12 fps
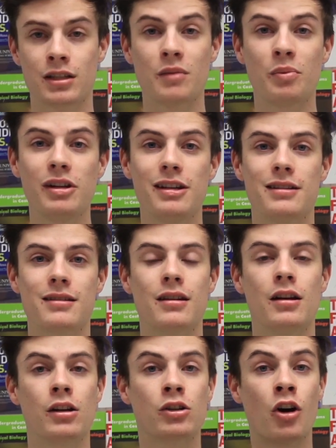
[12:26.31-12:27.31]
So please,
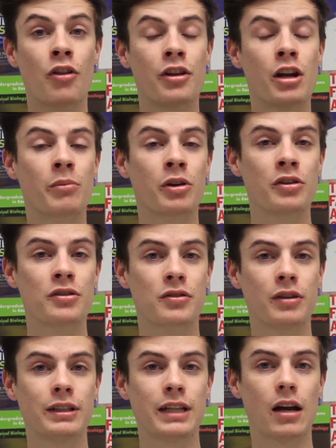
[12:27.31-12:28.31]
call the number on your
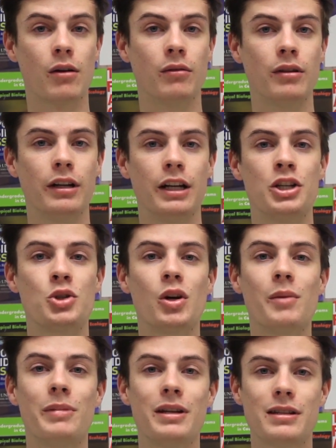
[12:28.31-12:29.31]
screen now and
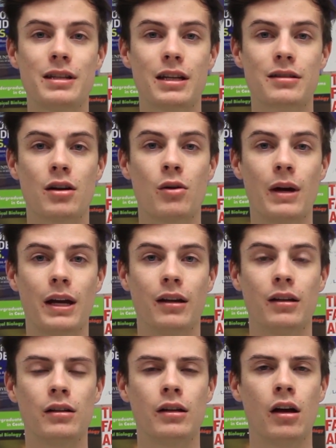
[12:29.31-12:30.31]
join B C S O
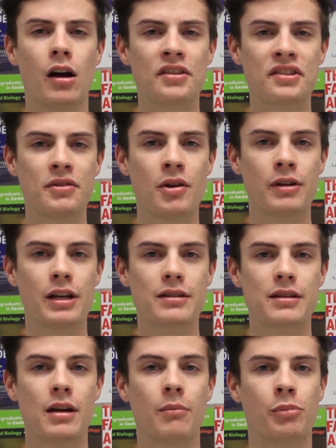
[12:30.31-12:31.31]
A, also known
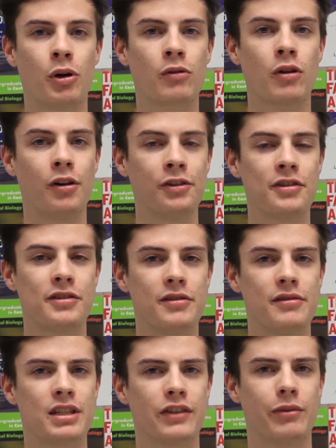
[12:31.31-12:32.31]
as Broke College
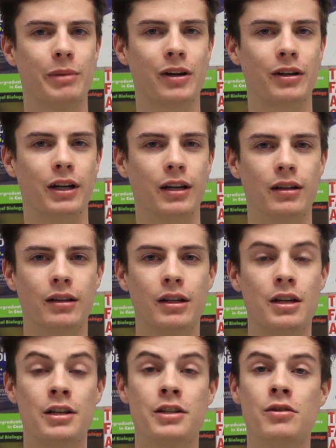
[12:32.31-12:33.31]
Students of America.
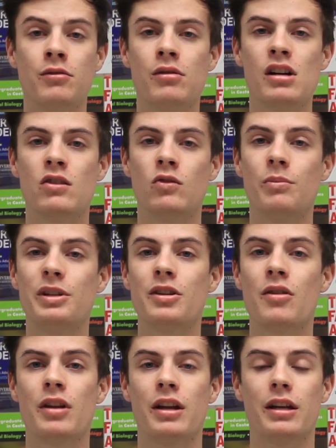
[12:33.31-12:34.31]
You will be
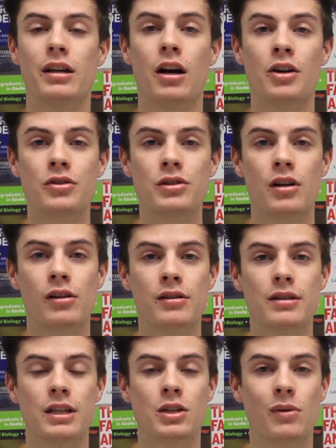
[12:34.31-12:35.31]
donating one hundred
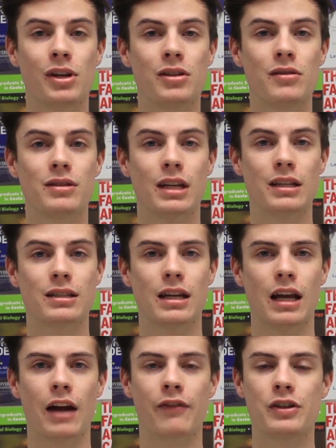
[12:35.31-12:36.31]
dollars and twenty-two cents
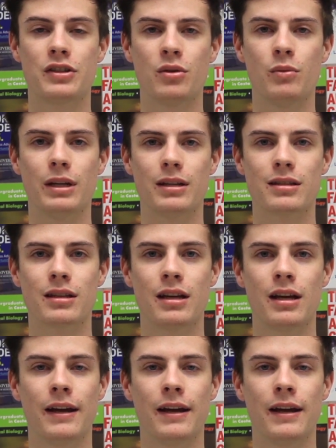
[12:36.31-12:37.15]
every two weeks.